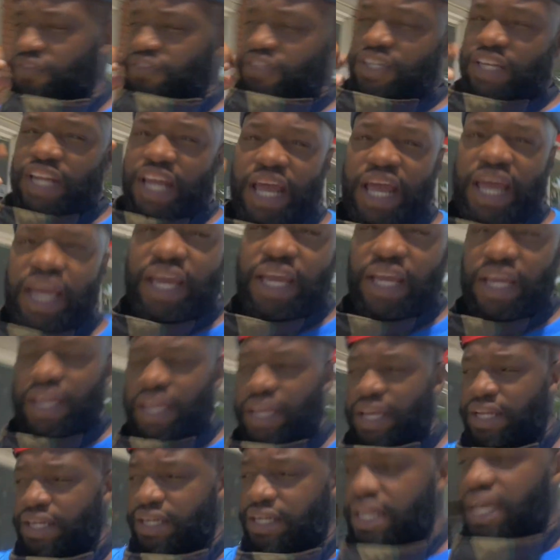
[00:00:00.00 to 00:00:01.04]
today
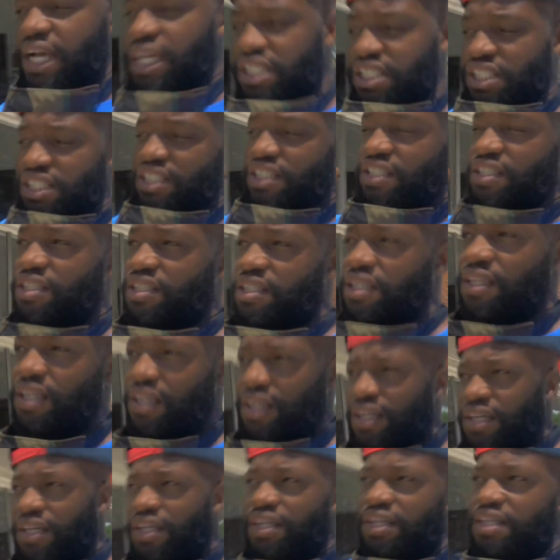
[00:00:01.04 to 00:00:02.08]
and the next
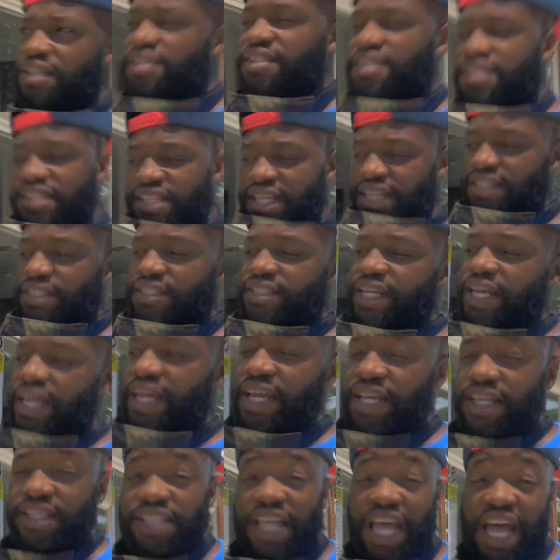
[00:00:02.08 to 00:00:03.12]
6 days,